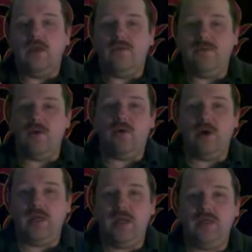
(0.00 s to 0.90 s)
If you are
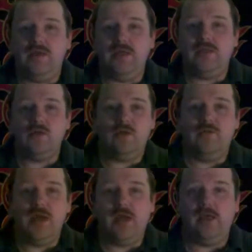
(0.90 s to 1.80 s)
an atheist or
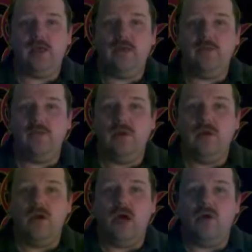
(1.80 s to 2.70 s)
pagan,
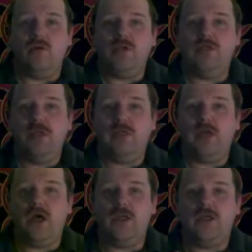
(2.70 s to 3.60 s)
I want you to get in
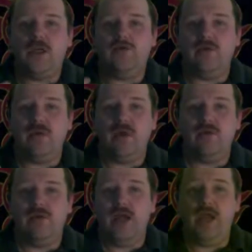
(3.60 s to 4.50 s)
contact with
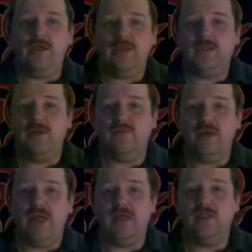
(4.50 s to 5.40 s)
other atheists and
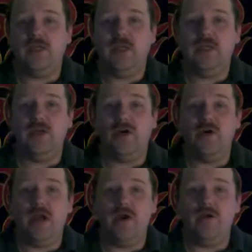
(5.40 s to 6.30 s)
pagans in
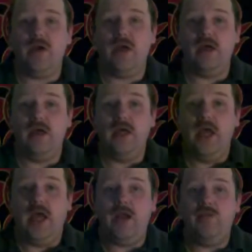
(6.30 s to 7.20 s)
your area
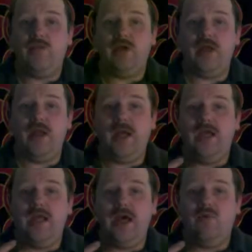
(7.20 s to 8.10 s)
and work out
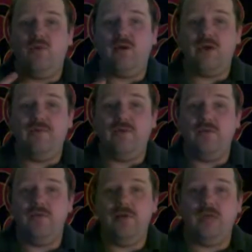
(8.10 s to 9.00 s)
a network of
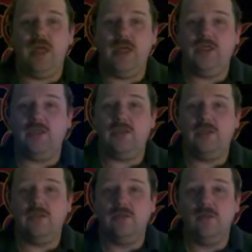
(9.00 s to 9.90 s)

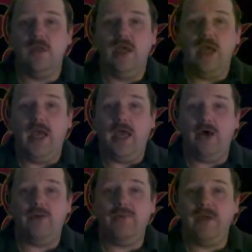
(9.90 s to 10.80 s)
communications.
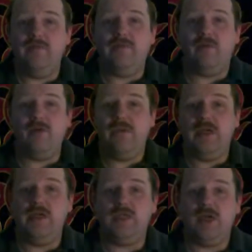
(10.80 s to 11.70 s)
Help inform
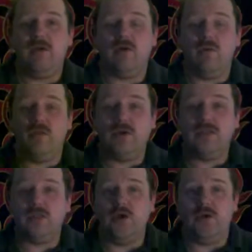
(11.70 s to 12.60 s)
each other of
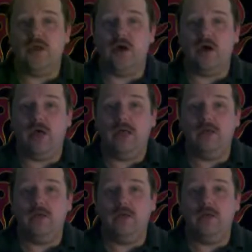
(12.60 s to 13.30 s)
what's going on.